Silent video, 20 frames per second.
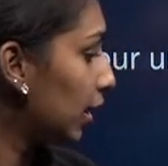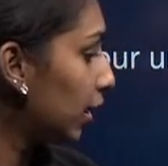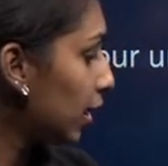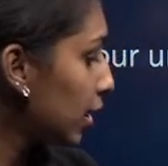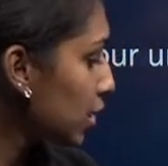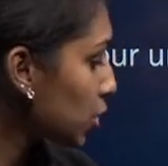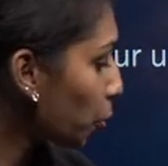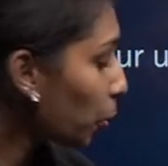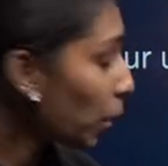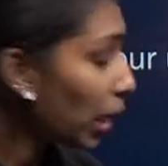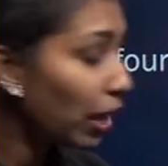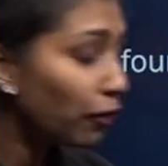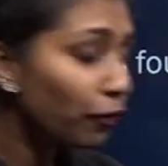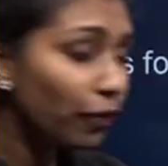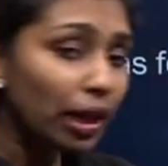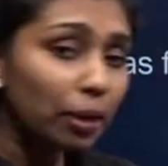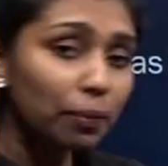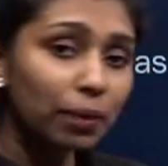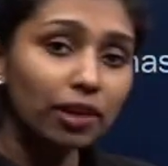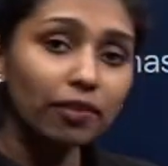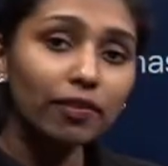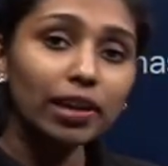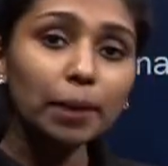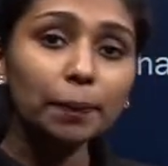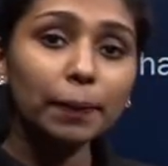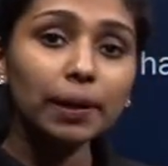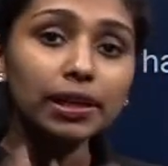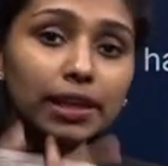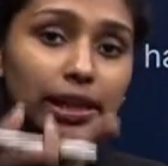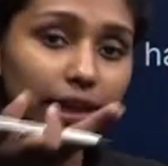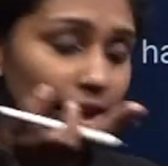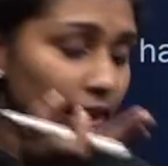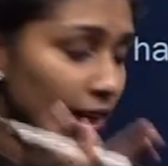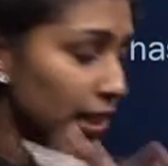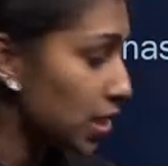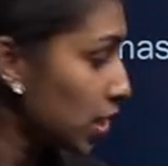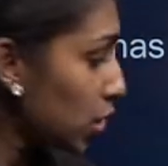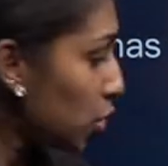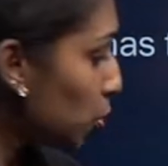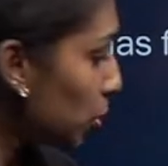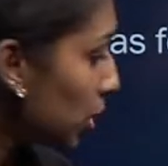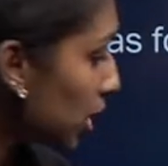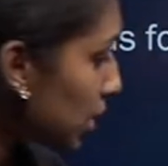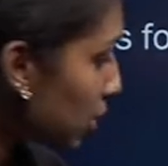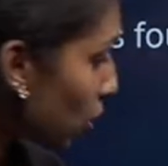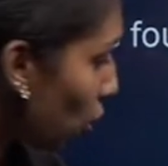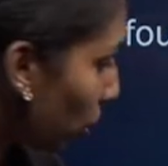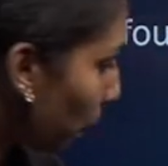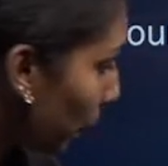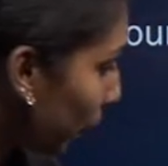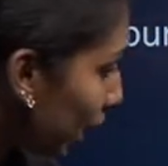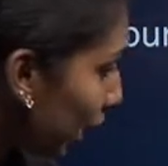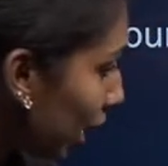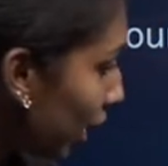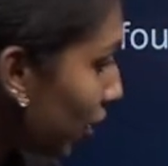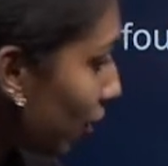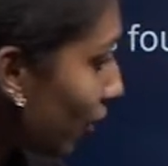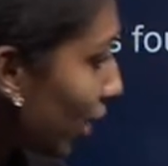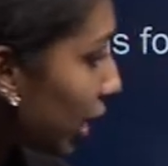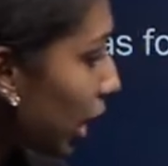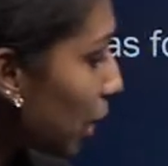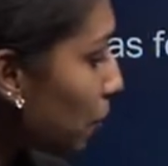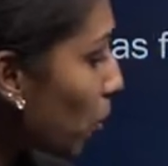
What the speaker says: So if I am giving a particular energy to this orbital, what I am